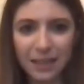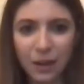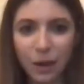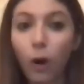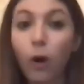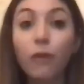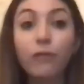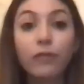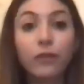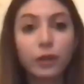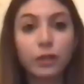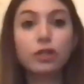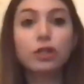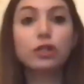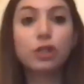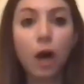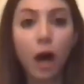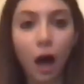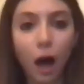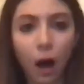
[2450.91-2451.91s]
over the
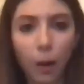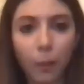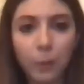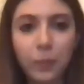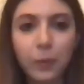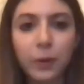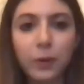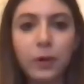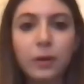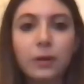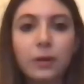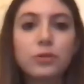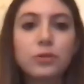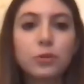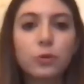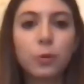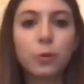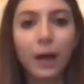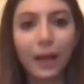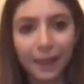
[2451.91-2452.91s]
top
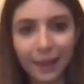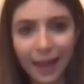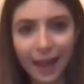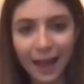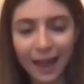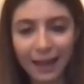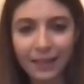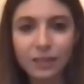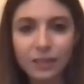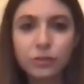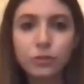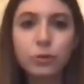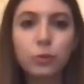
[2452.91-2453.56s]
to align